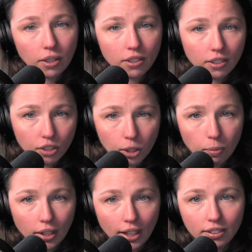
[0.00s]
until she
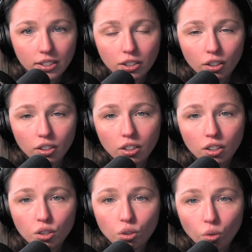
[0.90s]
began to start to
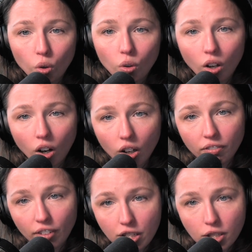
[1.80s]
control our
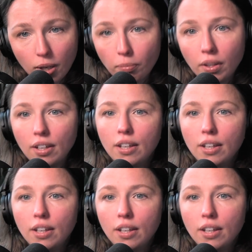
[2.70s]
friendship,